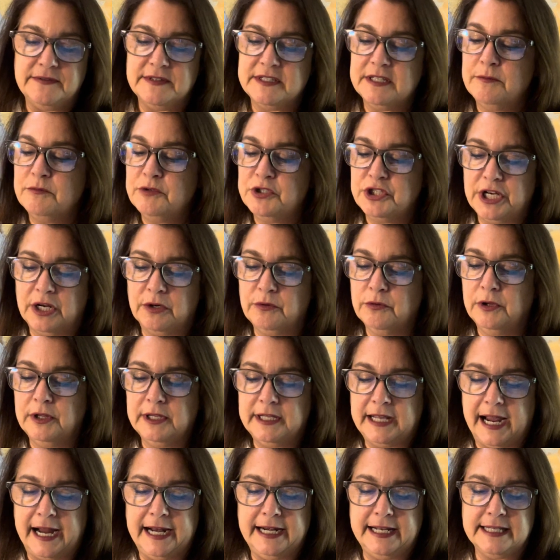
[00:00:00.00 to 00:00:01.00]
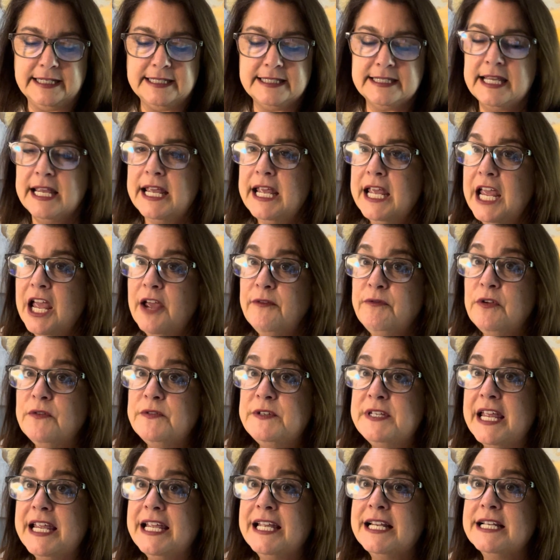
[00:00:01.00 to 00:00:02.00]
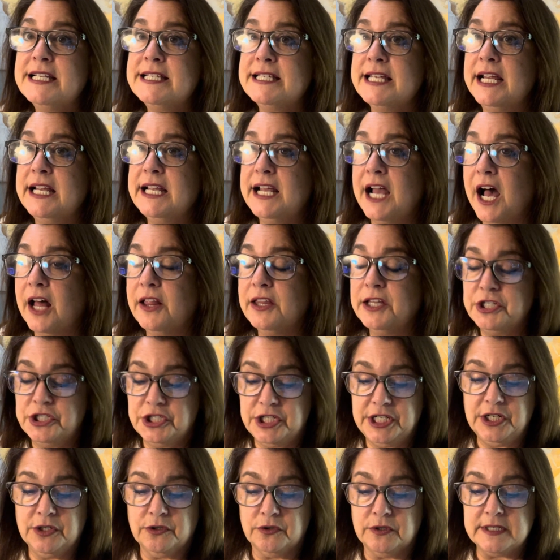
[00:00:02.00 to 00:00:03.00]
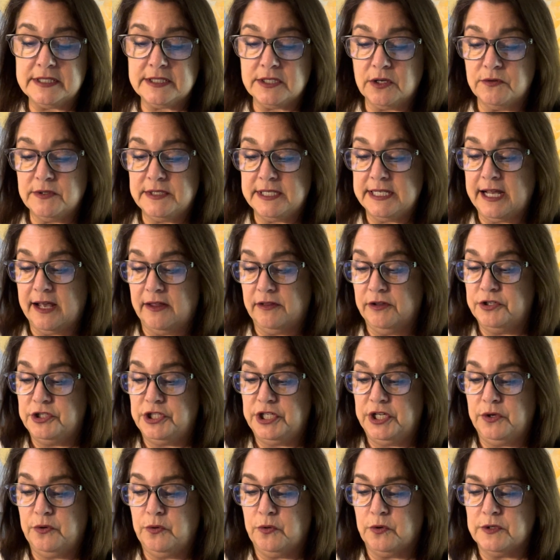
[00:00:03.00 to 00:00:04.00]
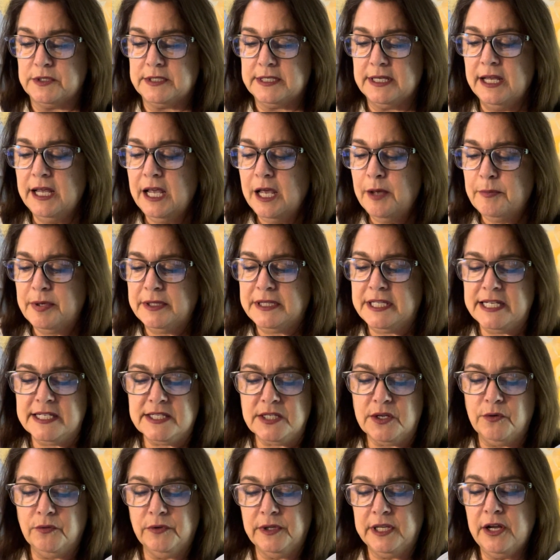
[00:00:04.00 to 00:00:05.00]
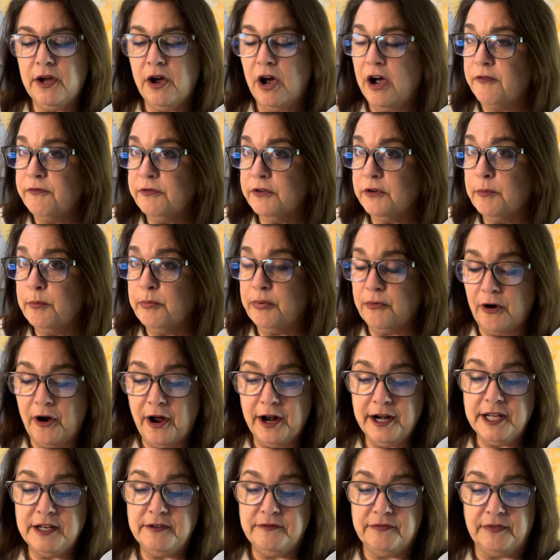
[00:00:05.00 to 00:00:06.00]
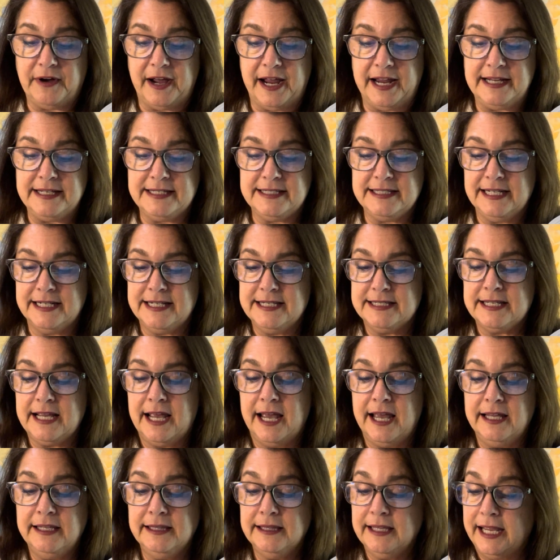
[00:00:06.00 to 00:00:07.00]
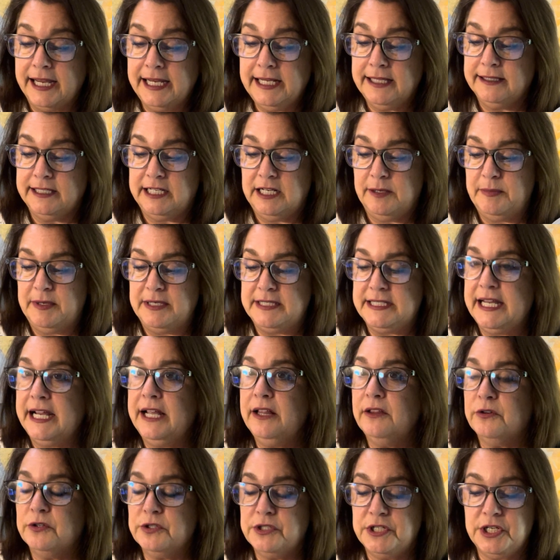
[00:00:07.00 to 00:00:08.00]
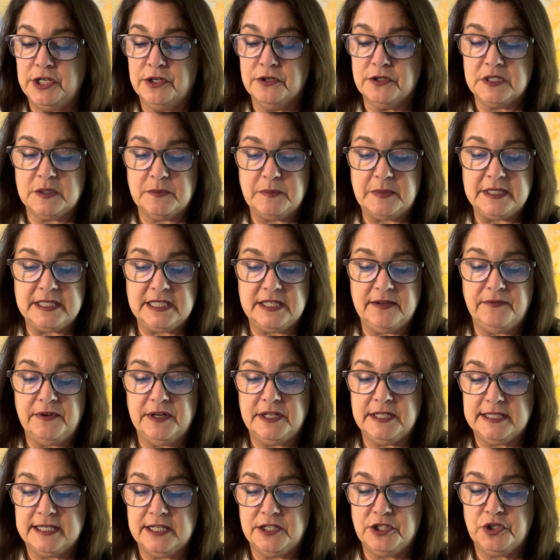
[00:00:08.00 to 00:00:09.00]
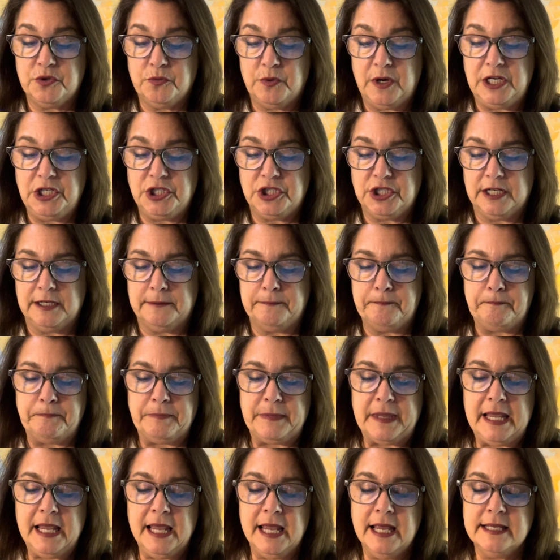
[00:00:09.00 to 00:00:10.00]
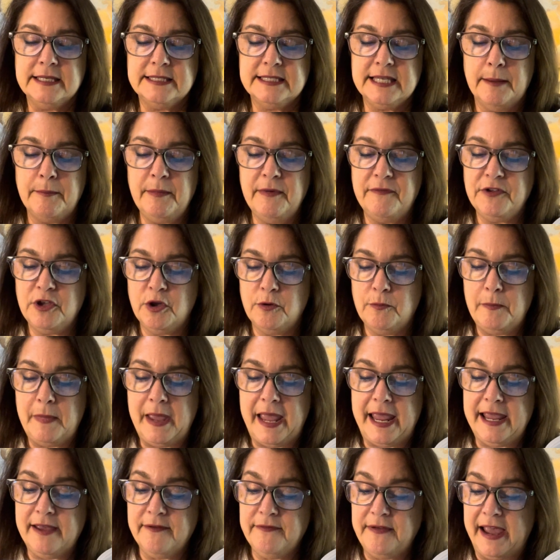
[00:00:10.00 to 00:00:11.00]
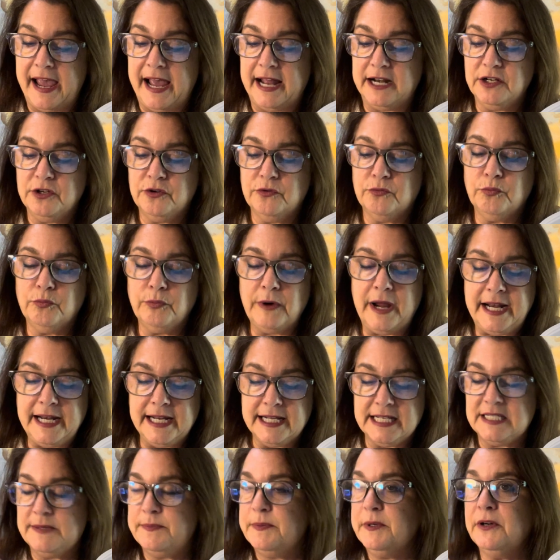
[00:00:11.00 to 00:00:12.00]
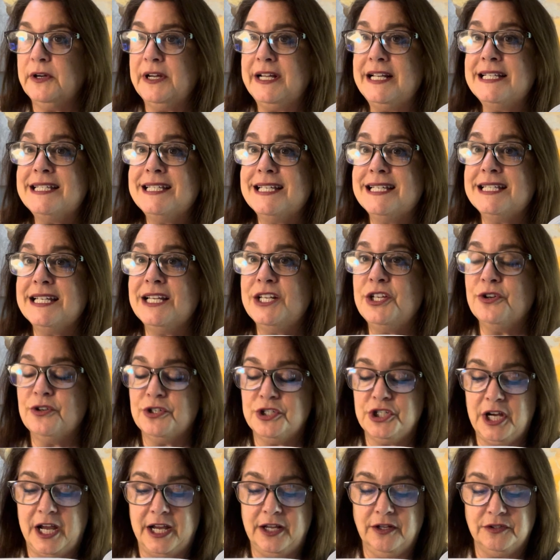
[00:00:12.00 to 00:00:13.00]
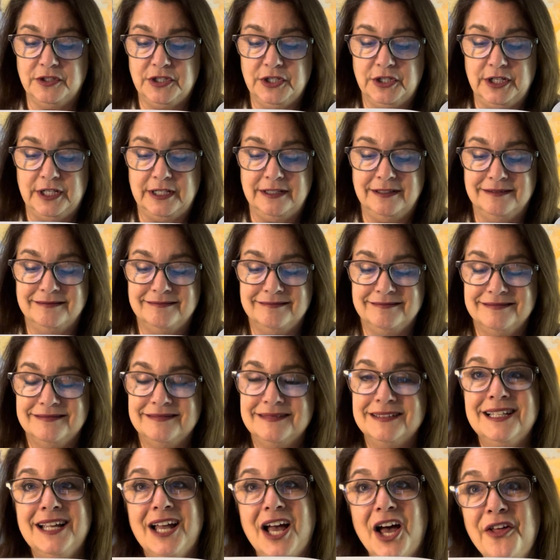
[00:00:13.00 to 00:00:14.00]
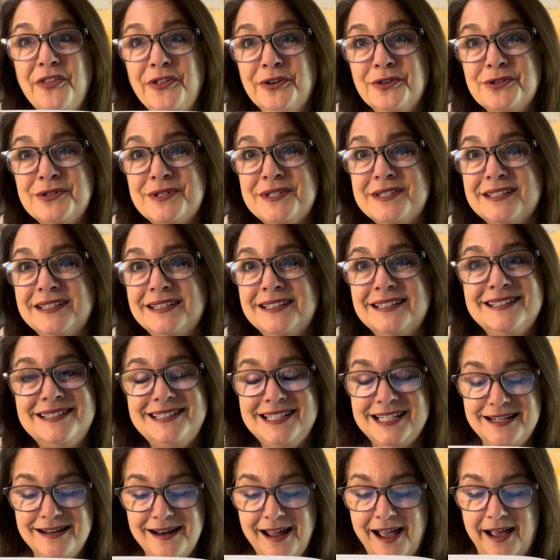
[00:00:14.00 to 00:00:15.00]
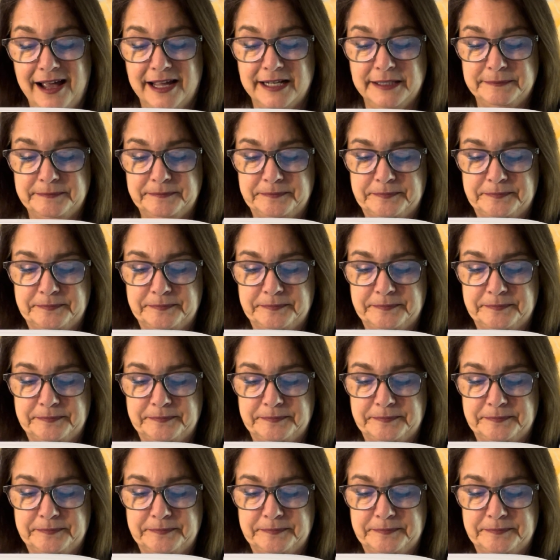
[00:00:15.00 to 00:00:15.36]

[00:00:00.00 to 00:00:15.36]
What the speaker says: some general guidance if you've taken a psychology or a sociology course, but these only offer broad advice that is unlikely to be tailored to your specific situation. Some of you may have had great experiences in your childhood. Others did not.